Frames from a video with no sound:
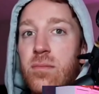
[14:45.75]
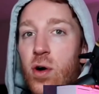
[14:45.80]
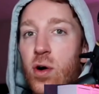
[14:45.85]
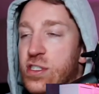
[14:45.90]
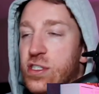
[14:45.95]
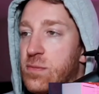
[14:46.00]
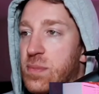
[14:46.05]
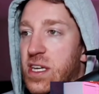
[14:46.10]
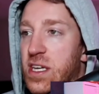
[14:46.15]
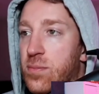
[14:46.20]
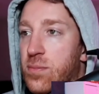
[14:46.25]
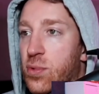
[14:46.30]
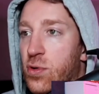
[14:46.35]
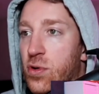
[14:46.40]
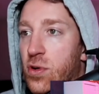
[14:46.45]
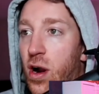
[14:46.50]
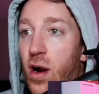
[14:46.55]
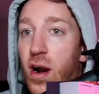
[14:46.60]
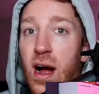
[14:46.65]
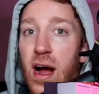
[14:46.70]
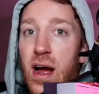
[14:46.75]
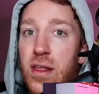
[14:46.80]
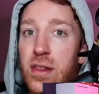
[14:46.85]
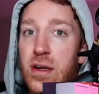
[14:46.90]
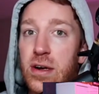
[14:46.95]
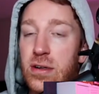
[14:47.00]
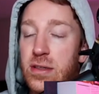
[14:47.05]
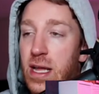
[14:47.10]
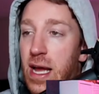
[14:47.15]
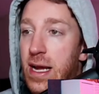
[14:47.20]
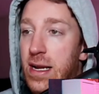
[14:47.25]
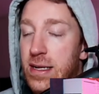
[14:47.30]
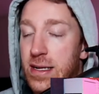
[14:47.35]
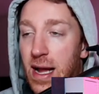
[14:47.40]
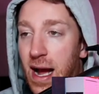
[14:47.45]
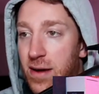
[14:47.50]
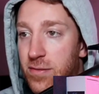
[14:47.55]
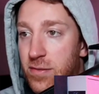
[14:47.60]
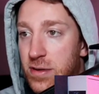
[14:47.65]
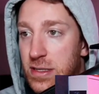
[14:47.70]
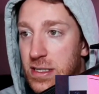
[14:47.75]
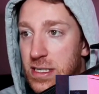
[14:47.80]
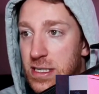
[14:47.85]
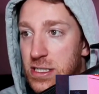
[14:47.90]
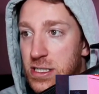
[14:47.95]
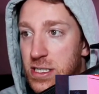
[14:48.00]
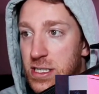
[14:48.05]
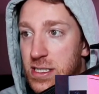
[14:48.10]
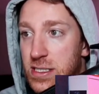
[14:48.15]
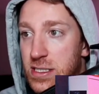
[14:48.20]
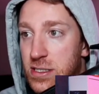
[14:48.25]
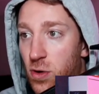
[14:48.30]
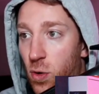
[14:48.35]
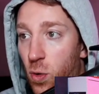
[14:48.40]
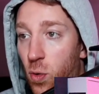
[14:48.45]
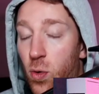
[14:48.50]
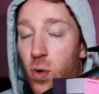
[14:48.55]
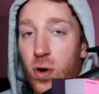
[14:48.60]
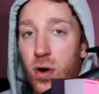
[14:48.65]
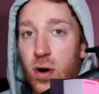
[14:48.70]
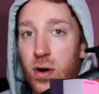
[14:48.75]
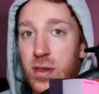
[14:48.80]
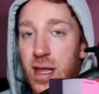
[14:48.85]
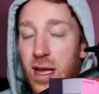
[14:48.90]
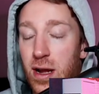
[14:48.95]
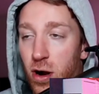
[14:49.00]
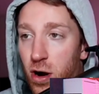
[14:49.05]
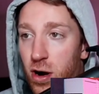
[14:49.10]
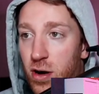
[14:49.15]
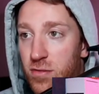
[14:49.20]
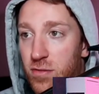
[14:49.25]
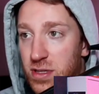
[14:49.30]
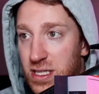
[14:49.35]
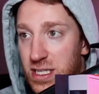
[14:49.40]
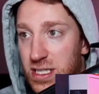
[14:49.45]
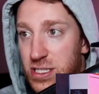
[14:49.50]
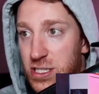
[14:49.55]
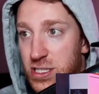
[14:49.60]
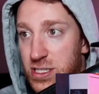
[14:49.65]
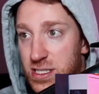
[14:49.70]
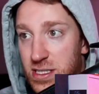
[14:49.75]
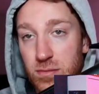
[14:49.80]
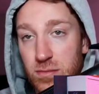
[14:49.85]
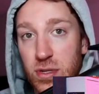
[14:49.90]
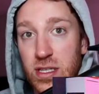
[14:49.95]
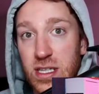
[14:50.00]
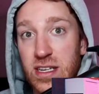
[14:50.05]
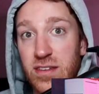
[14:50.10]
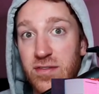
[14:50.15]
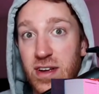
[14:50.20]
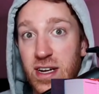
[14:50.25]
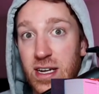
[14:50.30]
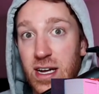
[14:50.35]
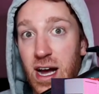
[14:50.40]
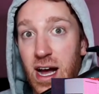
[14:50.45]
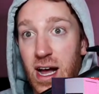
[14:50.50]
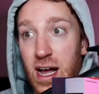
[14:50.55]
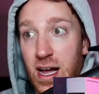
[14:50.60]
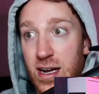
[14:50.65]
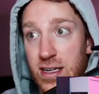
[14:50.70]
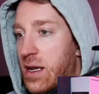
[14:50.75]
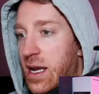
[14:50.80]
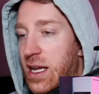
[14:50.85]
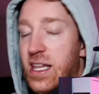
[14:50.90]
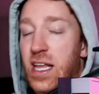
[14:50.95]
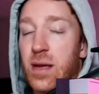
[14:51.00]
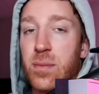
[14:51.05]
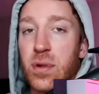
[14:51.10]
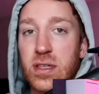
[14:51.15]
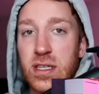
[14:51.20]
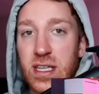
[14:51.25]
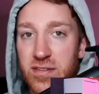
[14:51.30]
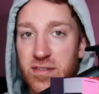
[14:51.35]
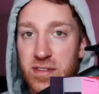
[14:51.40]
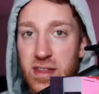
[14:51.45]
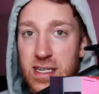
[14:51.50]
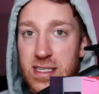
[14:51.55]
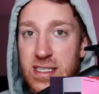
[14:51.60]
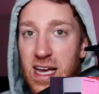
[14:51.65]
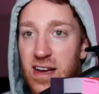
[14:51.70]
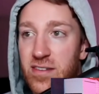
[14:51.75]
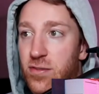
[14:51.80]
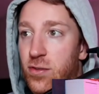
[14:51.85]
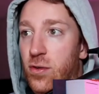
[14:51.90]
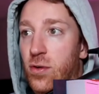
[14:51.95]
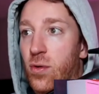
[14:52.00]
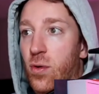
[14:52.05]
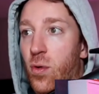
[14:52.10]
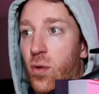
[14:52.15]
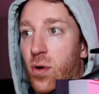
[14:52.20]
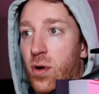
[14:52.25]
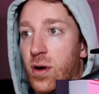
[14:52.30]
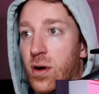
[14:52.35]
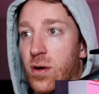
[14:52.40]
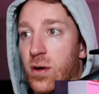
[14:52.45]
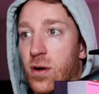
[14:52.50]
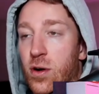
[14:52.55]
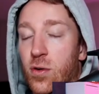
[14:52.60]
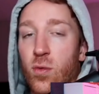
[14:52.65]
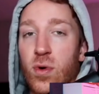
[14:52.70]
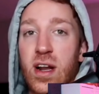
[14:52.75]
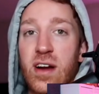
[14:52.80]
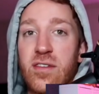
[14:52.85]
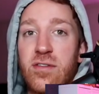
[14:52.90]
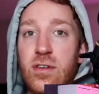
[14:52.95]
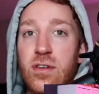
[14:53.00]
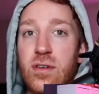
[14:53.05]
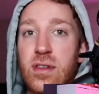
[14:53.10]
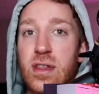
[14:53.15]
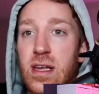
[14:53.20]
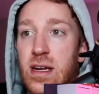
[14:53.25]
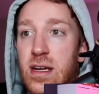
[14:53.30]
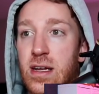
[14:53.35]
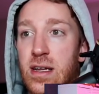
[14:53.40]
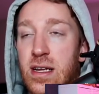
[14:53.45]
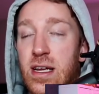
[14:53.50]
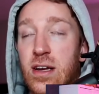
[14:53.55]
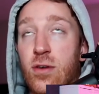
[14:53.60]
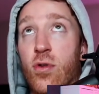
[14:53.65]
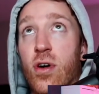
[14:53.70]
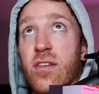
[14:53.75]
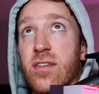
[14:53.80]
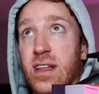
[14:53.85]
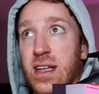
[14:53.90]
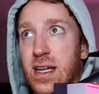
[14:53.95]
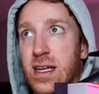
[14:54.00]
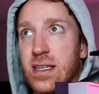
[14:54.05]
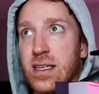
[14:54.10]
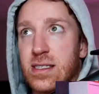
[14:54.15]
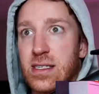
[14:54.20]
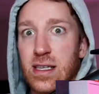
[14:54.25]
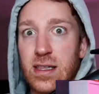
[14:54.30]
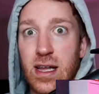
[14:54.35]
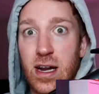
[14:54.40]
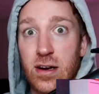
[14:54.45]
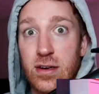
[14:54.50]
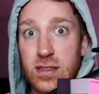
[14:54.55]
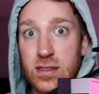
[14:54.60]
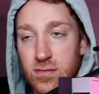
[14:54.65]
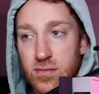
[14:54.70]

most people are either like not religious or they are religious and believe in God and they believe the devil or whatever the equivalent is in their